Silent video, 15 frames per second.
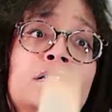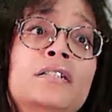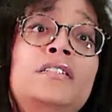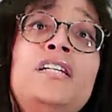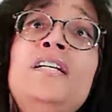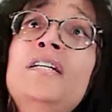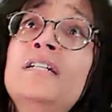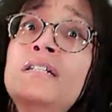
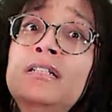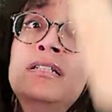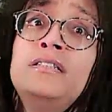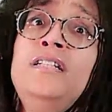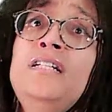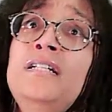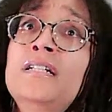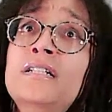yeah,
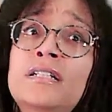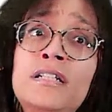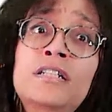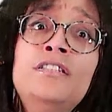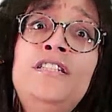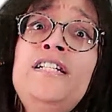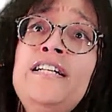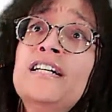yeah,
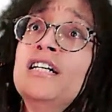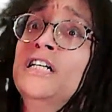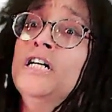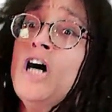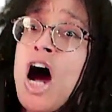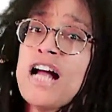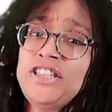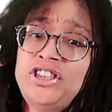yeah.
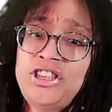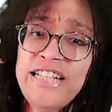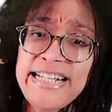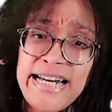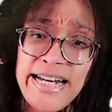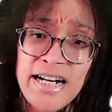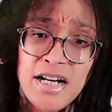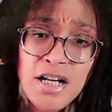I did
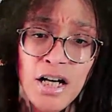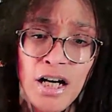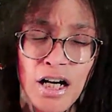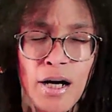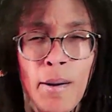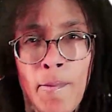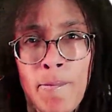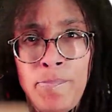it.
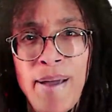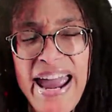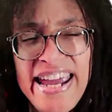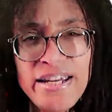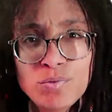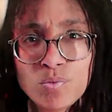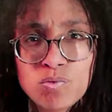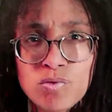
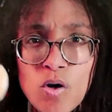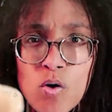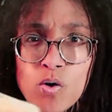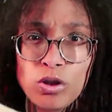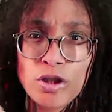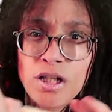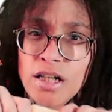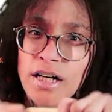Paint
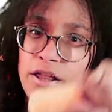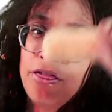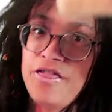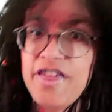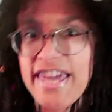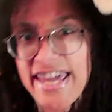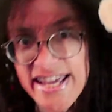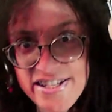roll
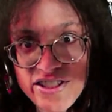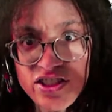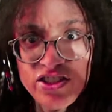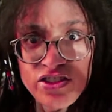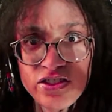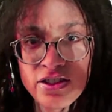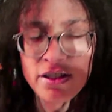this.